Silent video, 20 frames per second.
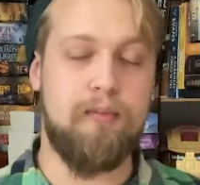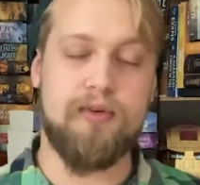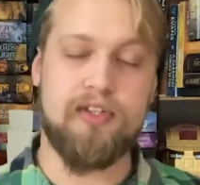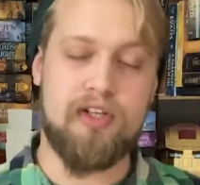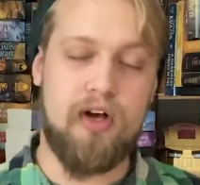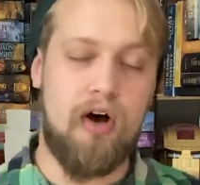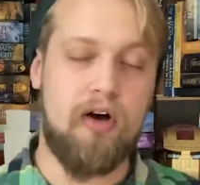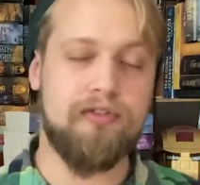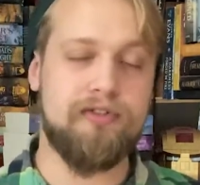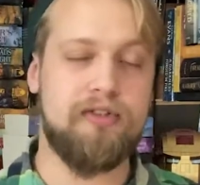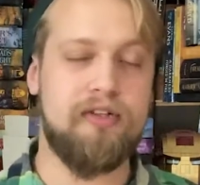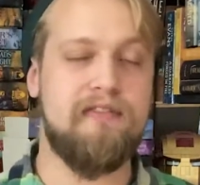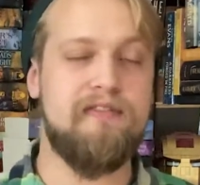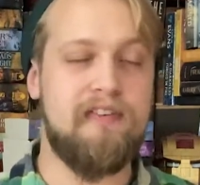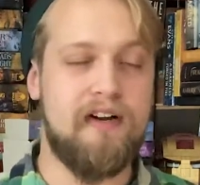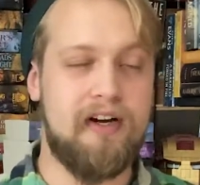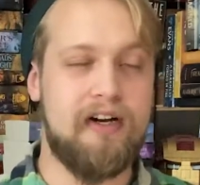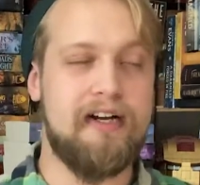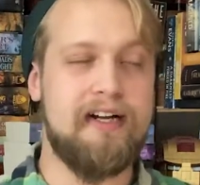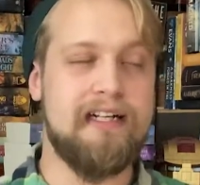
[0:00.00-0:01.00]
was also
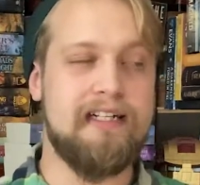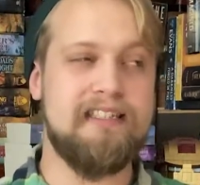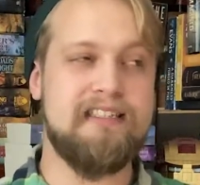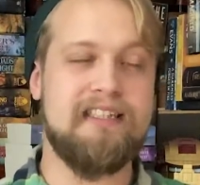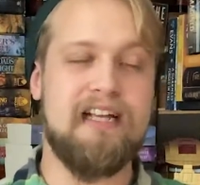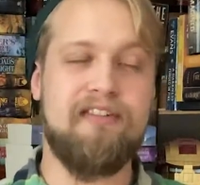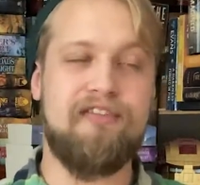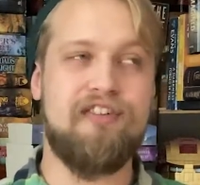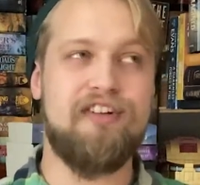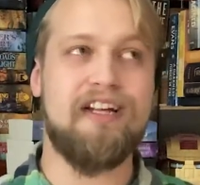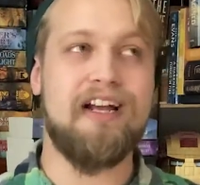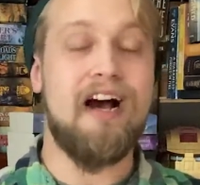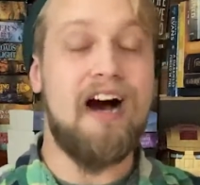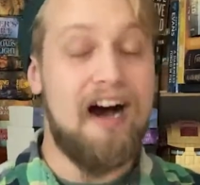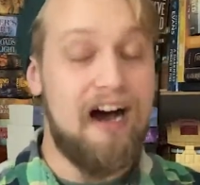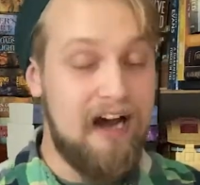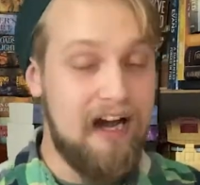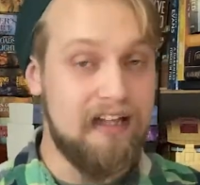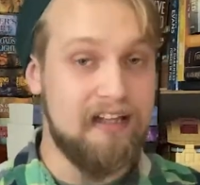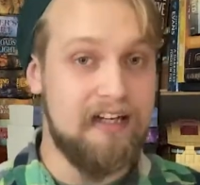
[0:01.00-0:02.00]
definitely a
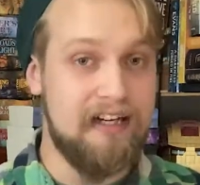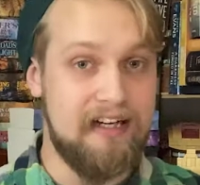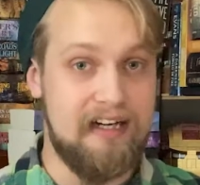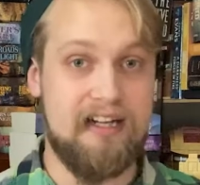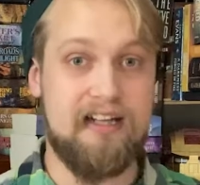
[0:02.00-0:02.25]
highlight